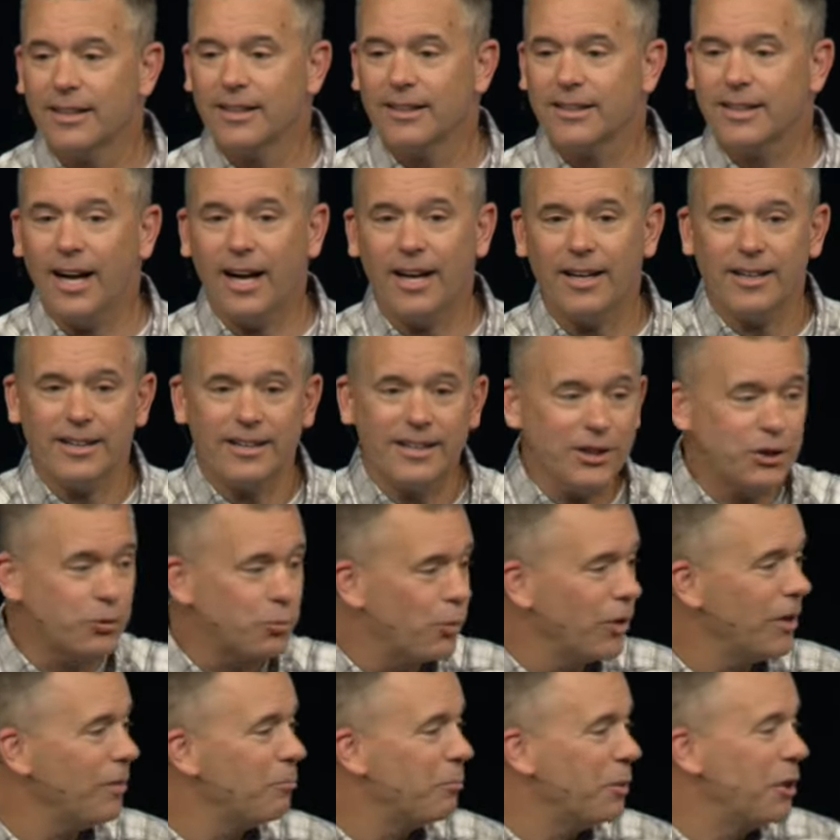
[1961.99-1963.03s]
God, this
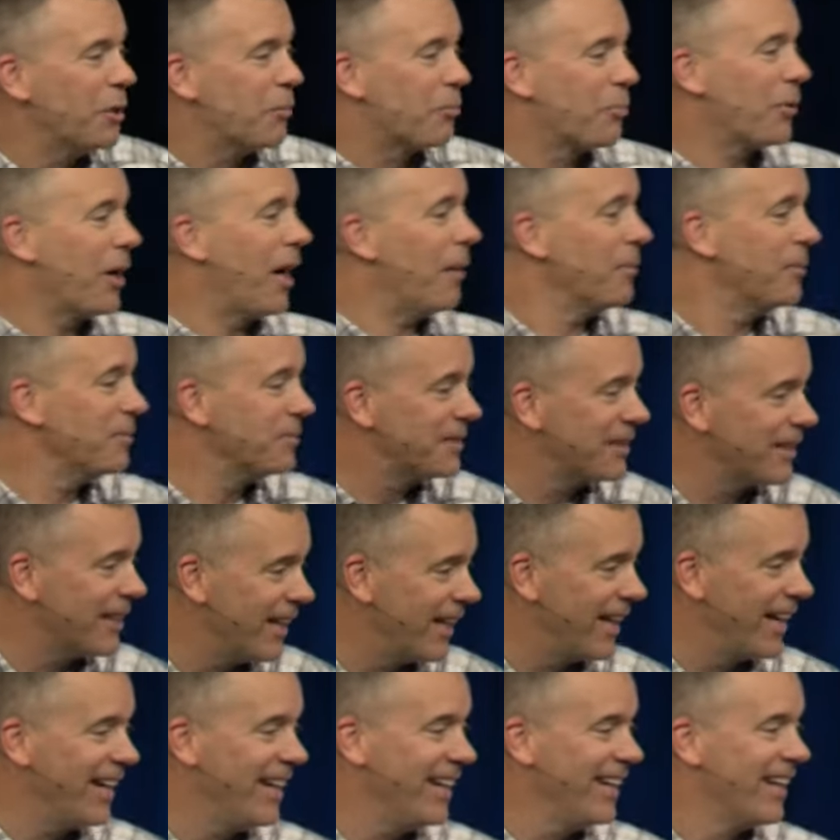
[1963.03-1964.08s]
wouldn't be a problem
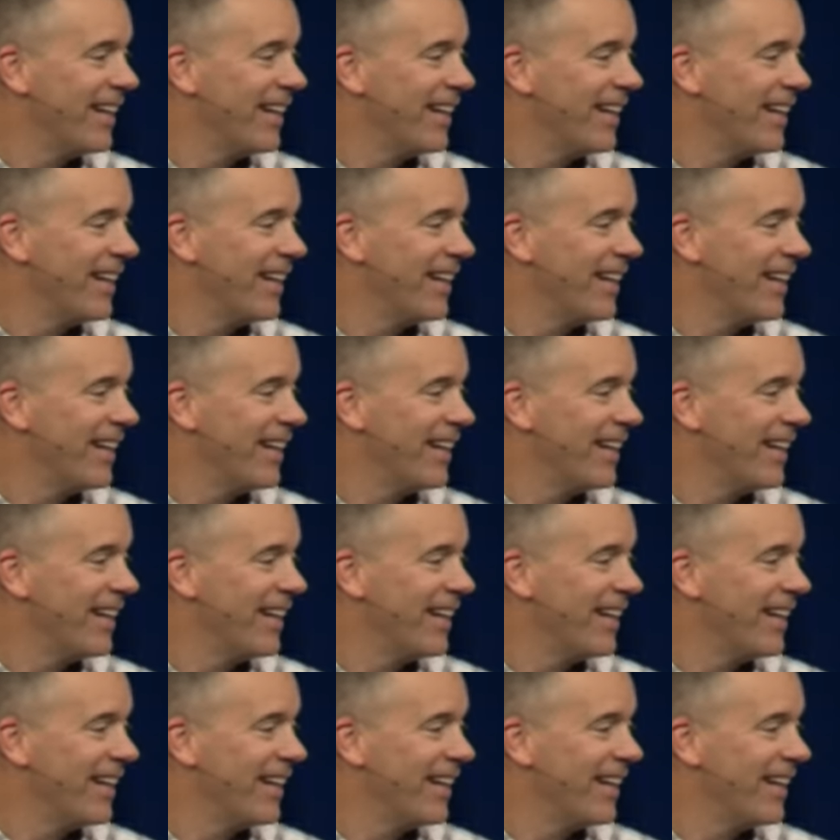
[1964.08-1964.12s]
today